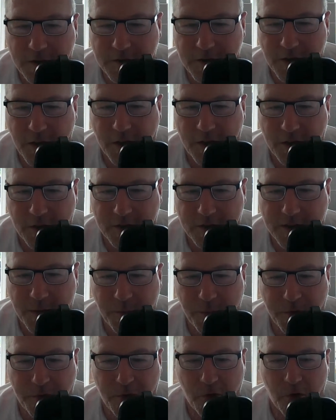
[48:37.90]
circus
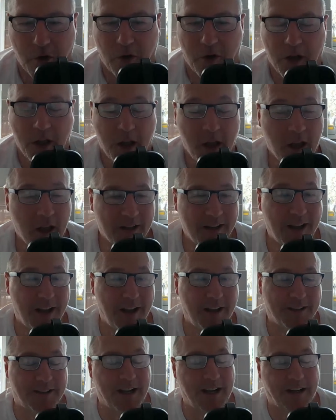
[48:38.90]
than before. Yeah,
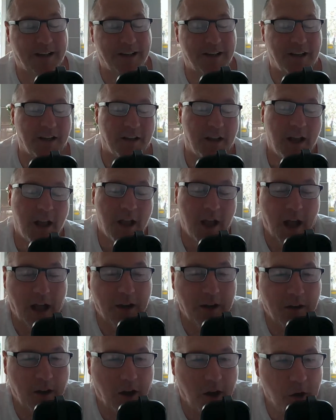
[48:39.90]
exactly.
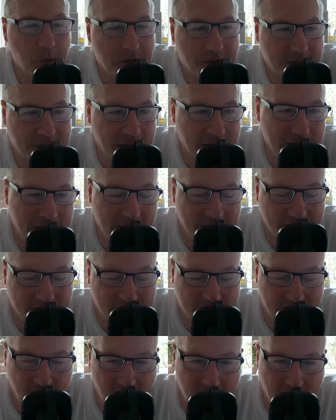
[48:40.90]
And I was saying
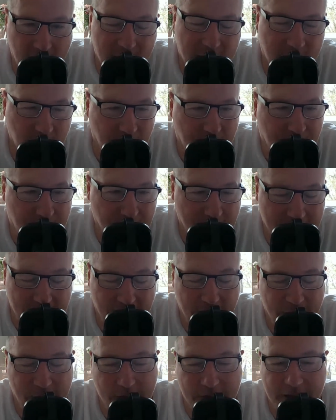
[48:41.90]
this to a friend
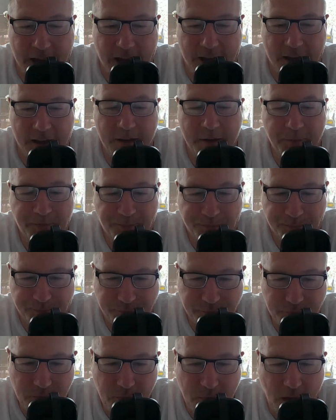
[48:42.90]
the other day.
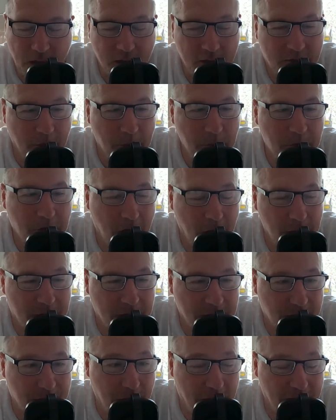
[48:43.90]
Sometimes
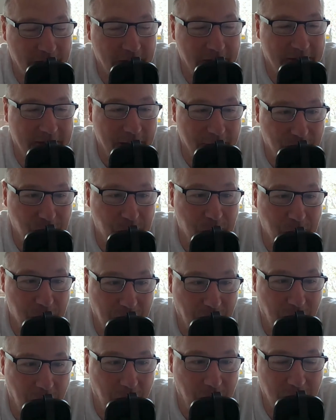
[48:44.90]
it's better the devil you
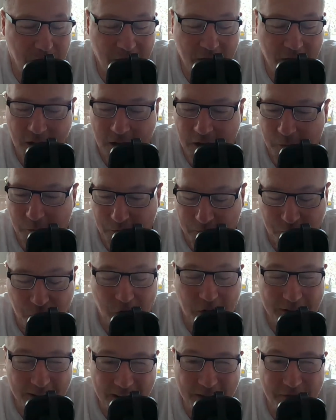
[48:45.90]
know. We've
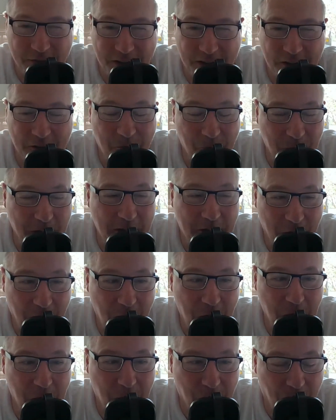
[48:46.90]
got Levy. We
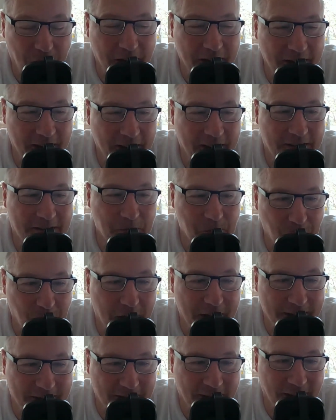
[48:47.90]
know what he is and
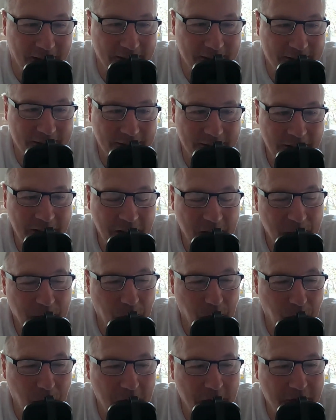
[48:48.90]
what he does.
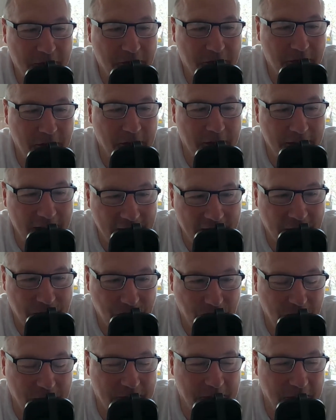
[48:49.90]
But what if the next
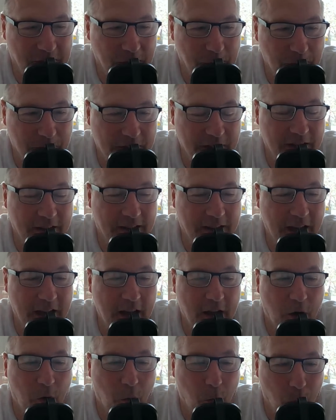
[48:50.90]
person comes in and
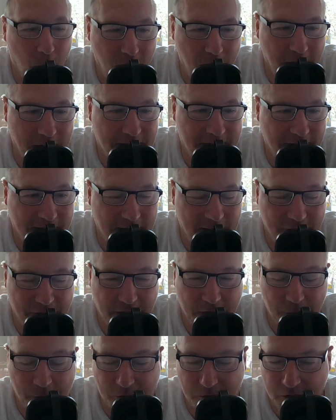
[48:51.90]
they are worse than
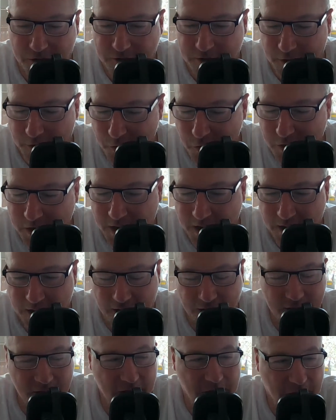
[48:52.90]
Levy? Because look at
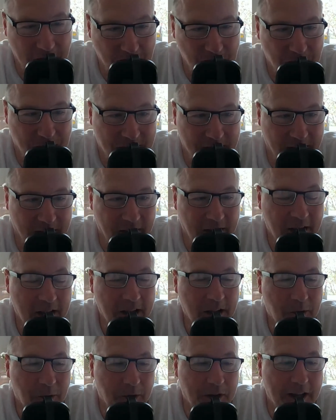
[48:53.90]
Chelsea.
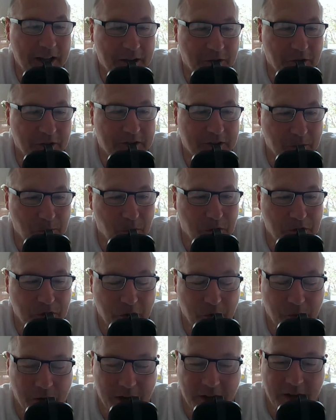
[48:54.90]
When they got someone
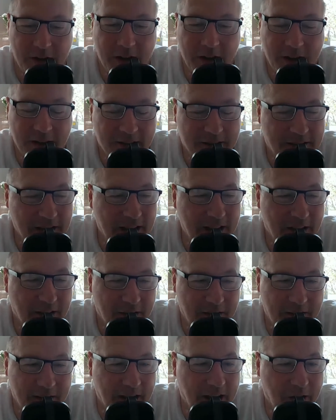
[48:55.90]
new in, they
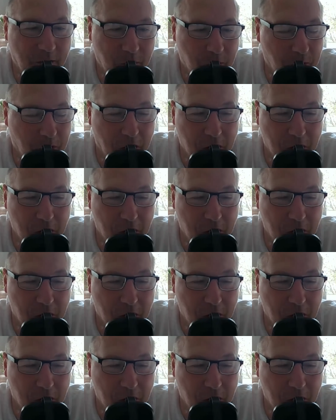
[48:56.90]
are now all